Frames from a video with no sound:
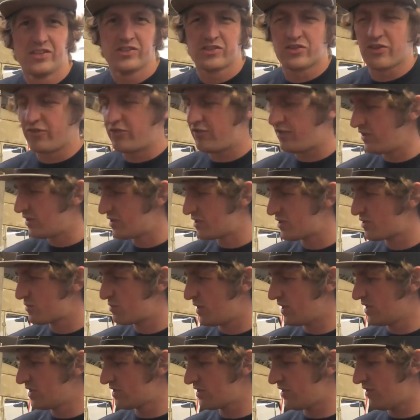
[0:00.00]
So finish the
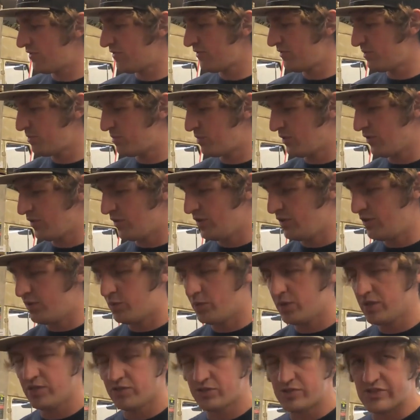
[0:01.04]
springs off, put the
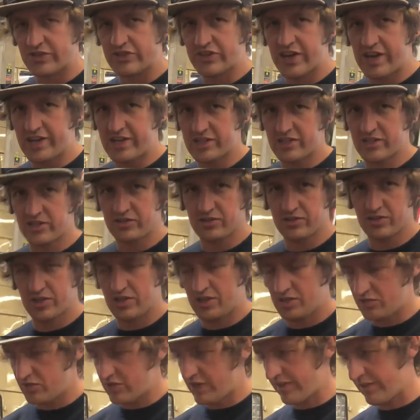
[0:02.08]
wheels and tyres on to
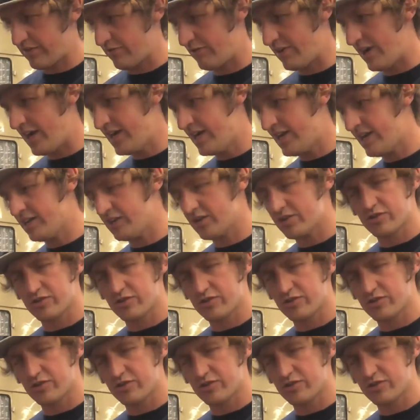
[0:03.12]
check the ride height,